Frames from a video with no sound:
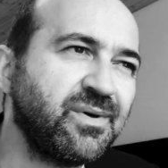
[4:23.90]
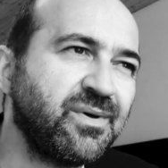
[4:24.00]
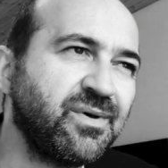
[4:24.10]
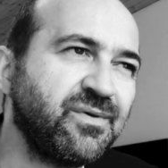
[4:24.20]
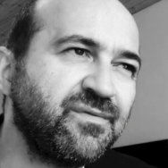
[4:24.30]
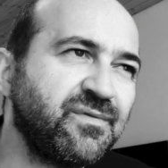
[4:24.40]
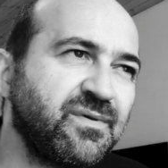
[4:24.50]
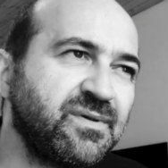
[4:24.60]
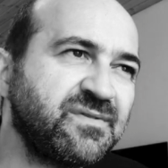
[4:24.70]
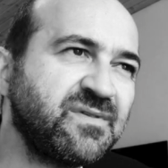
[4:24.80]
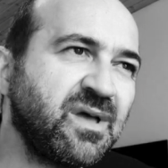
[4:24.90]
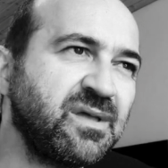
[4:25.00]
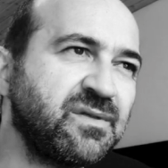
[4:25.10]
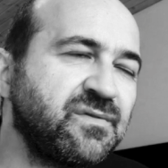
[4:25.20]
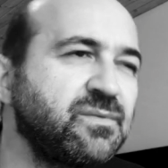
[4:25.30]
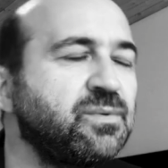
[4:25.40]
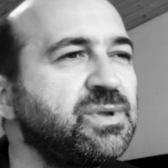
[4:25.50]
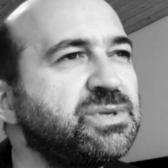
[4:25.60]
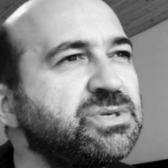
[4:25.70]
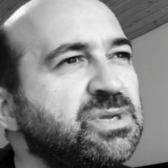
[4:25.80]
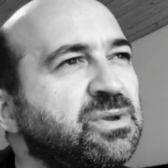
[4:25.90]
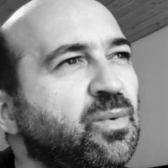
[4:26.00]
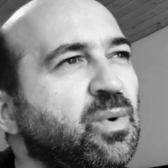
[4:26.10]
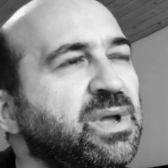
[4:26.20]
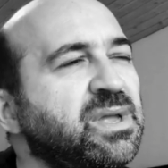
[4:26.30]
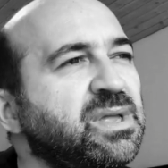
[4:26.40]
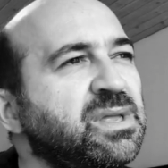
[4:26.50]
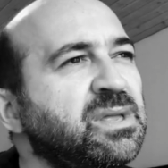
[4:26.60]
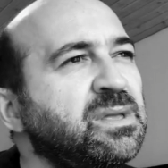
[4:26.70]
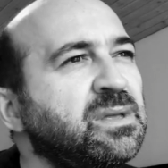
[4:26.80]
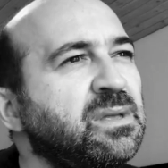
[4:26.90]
of science, which in a way